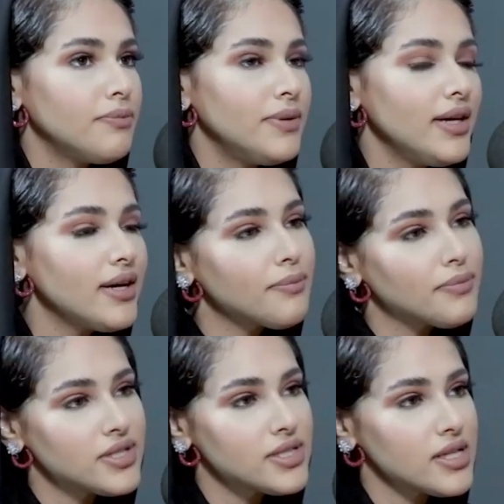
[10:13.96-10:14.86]
being a
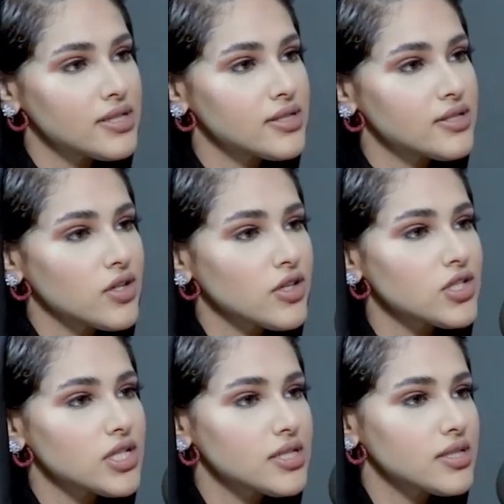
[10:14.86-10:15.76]
princess is
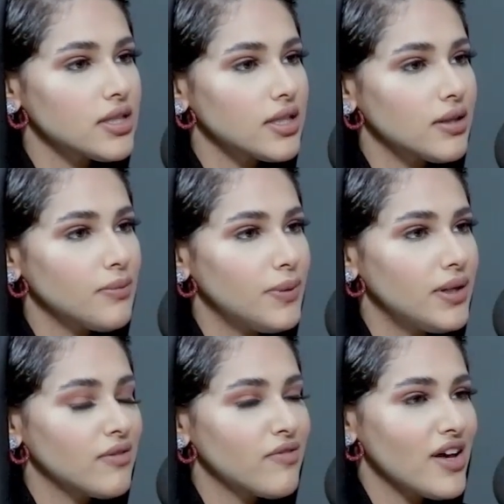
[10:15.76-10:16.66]
not just
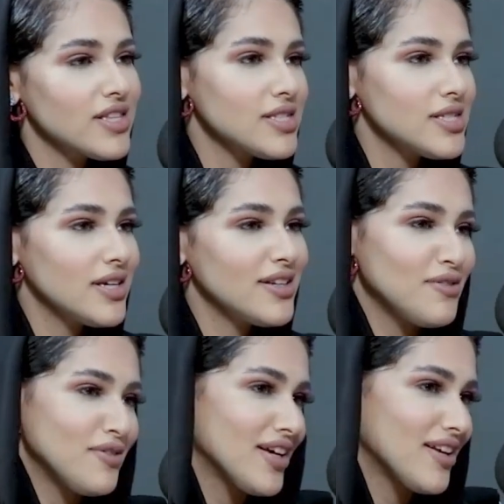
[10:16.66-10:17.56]
being fancy and
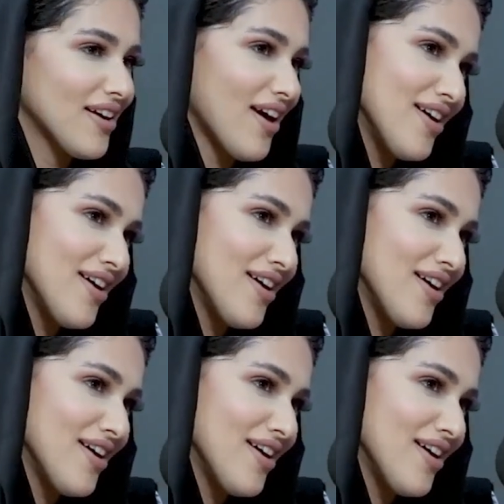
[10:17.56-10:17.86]
living in a